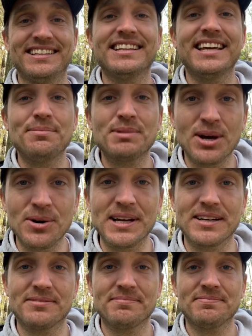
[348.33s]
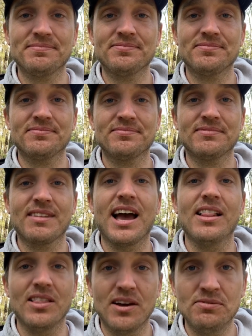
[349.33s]
Keep going.
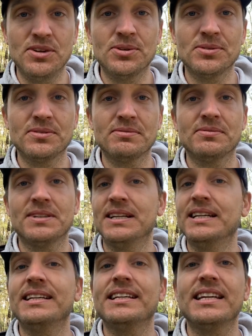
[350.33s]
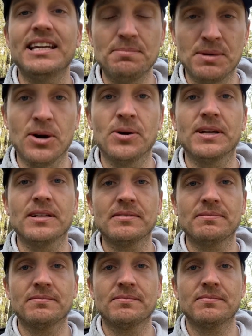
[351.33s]
I love you. Keep going.
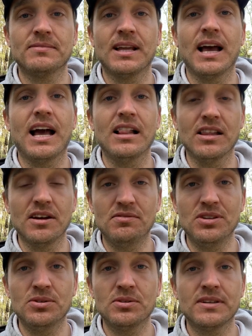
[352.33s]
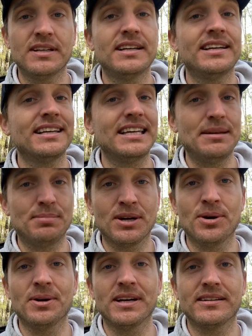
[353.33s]
I love you. Keep
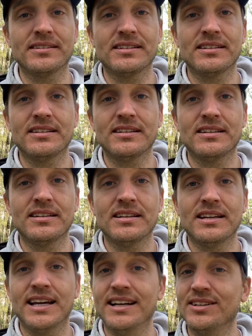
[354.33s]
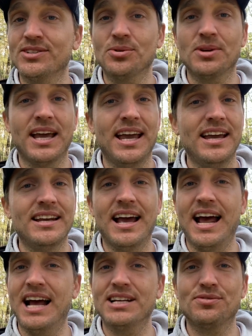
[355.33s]
going. And it is okay
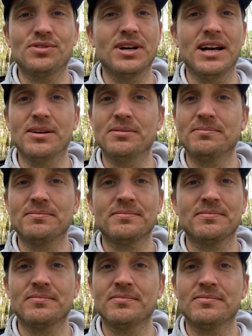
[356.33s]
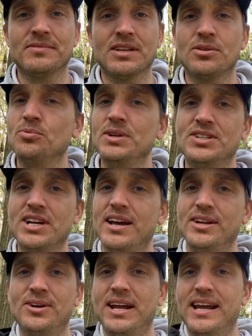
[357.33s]
to ask for help. Reach
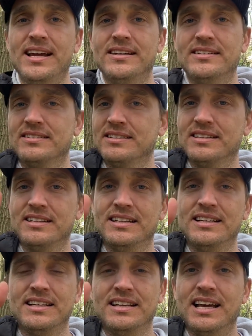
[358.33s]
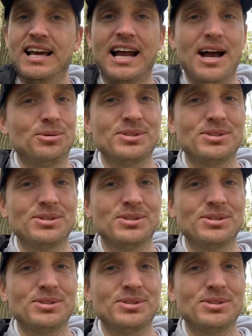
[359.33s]
out your hand, and I will